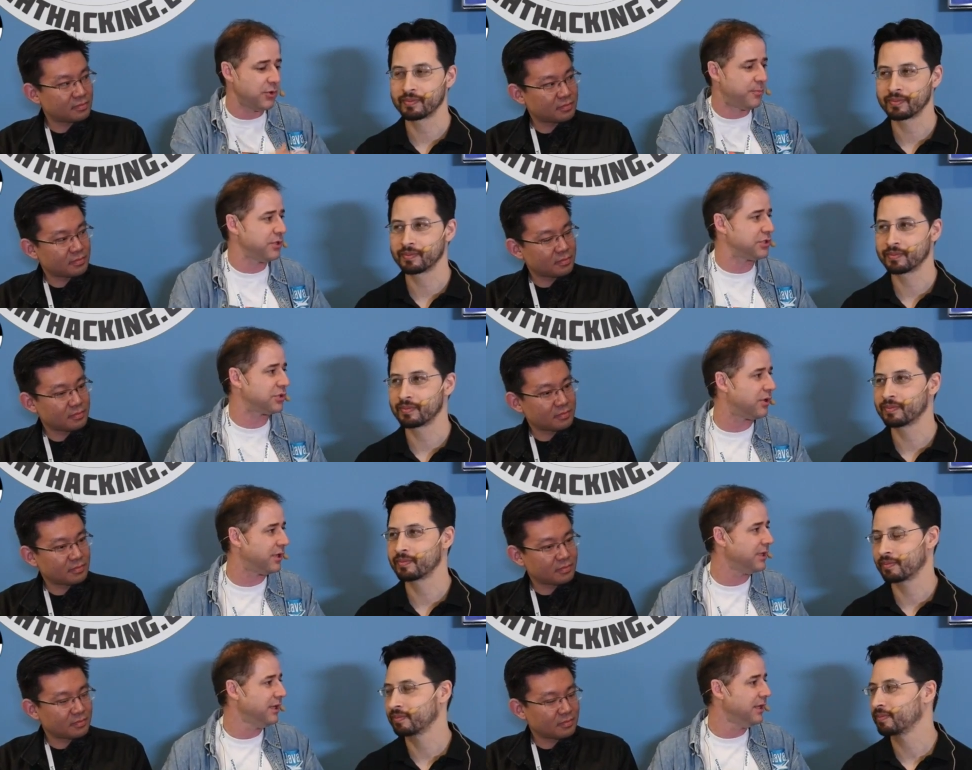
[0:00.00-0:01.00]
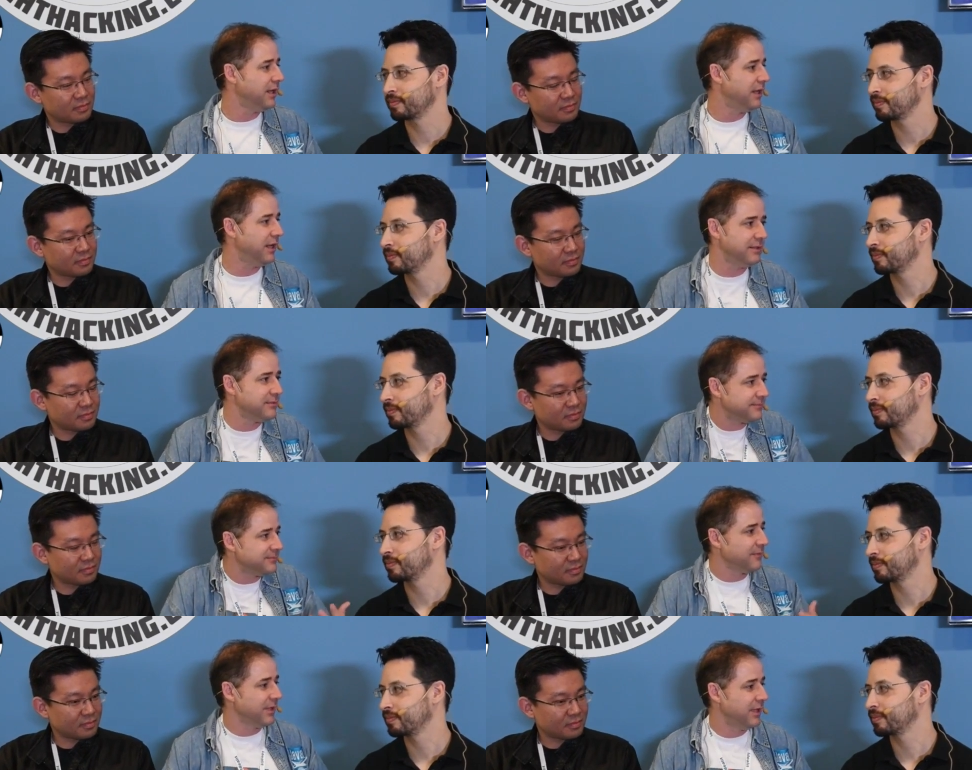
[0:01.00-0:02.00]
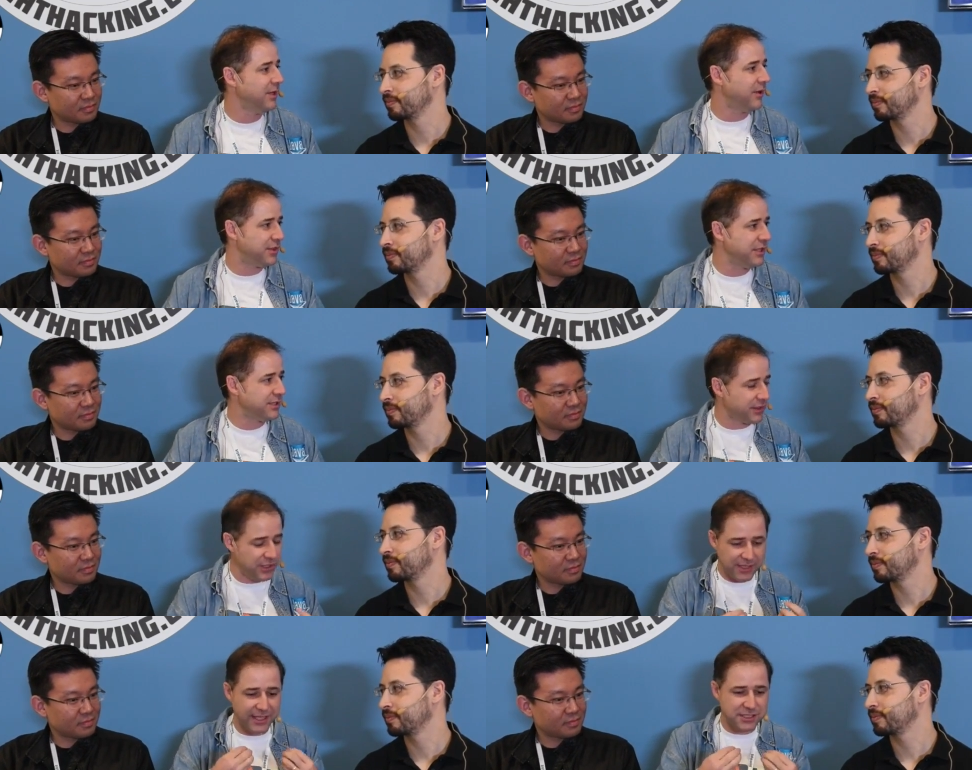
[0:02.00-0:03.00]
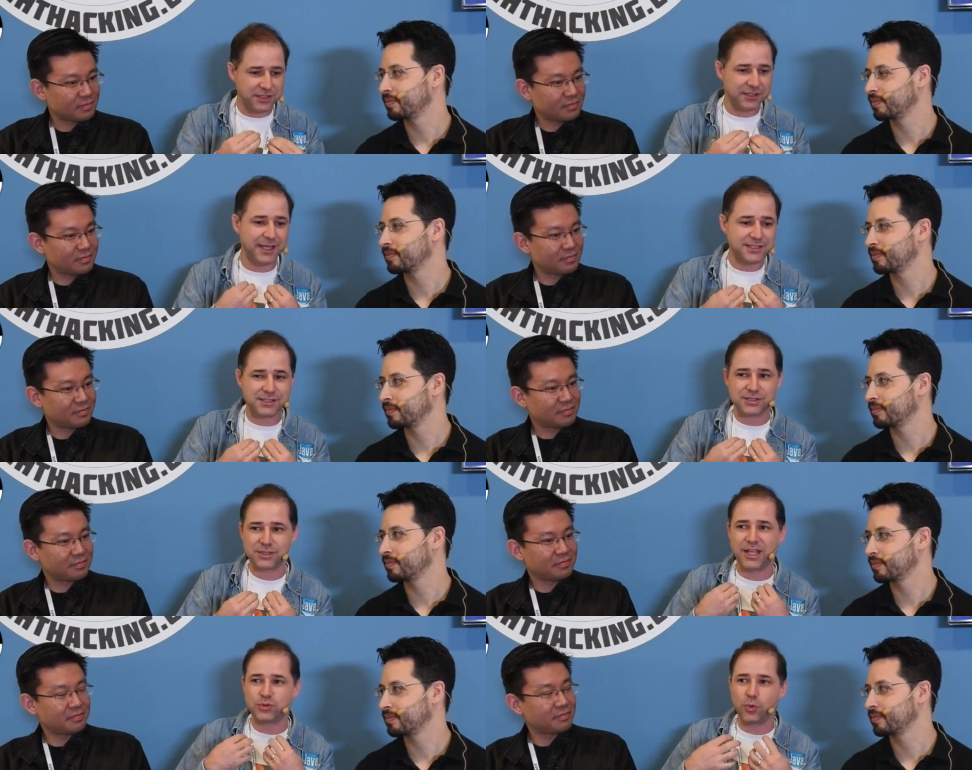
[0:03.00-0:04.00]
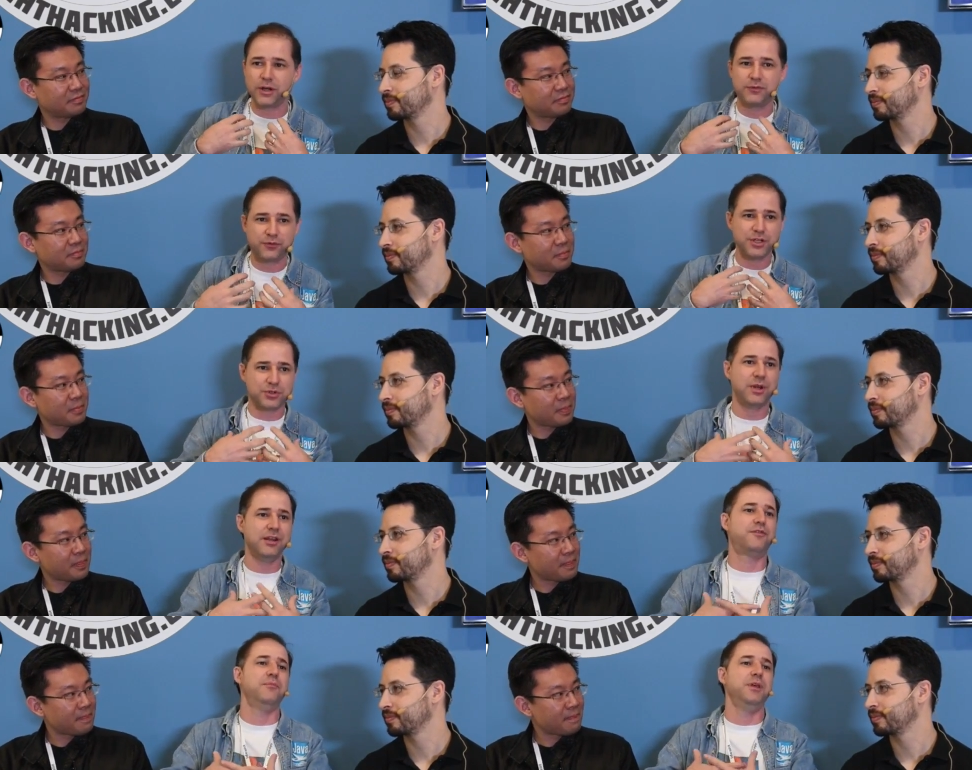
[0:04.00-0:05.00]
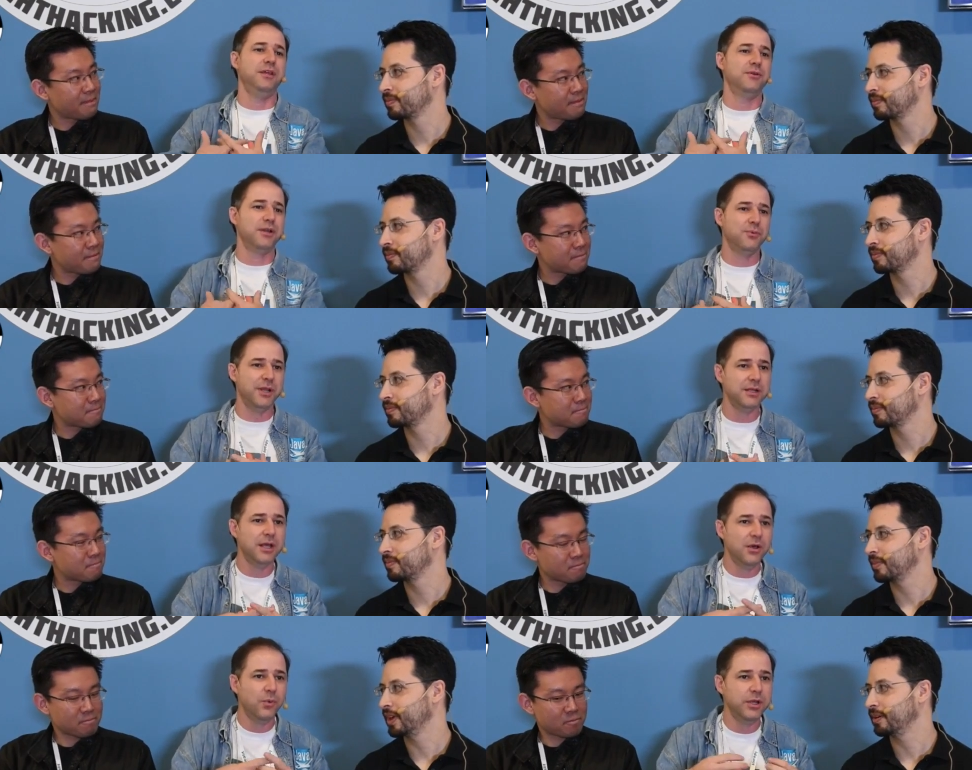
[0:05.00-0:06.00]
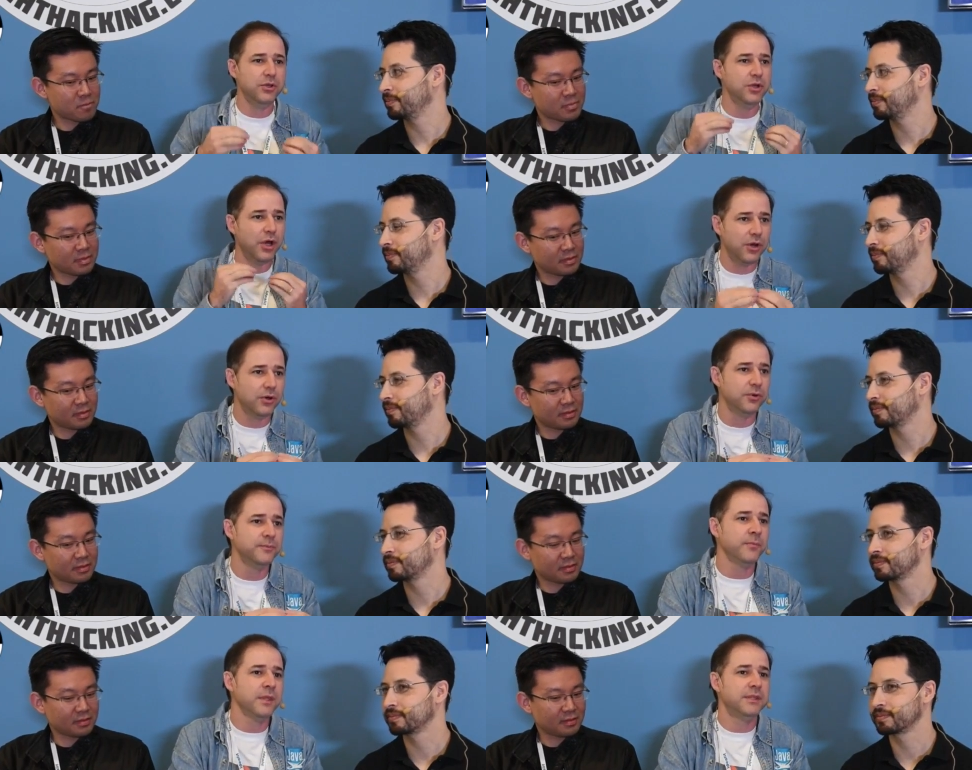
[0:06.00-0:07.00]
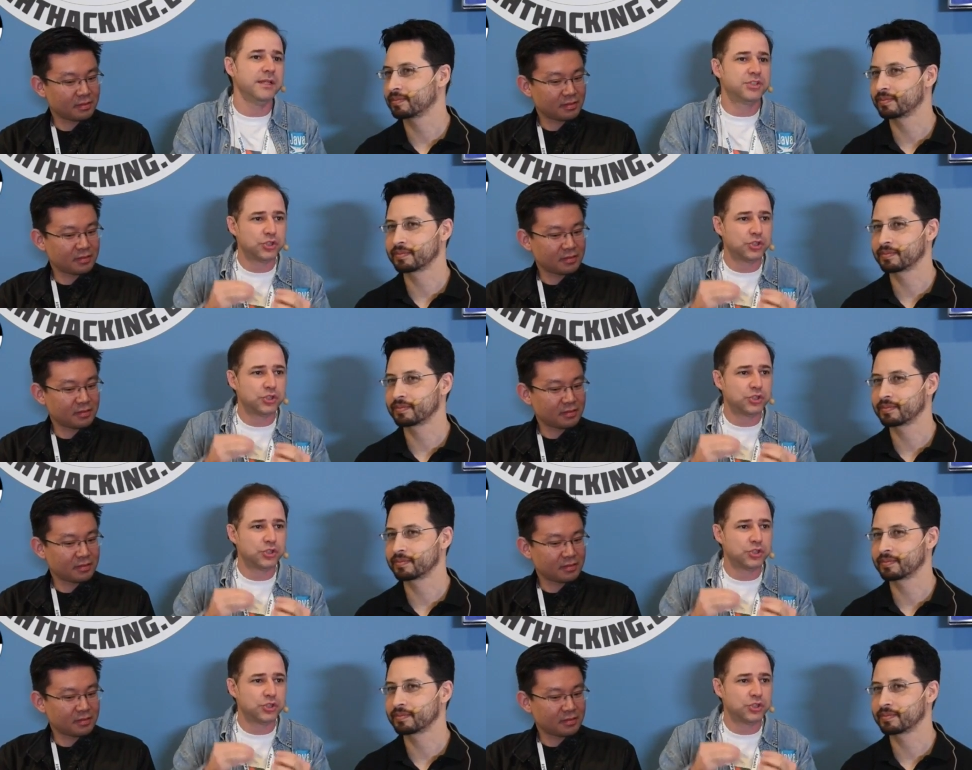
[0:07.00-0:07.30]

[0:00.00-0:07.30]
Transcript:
Speaker 1: repository. And, you know, I think, I think that's, the, that's, that's what's frustrating for me, right? When, yeah. when you know that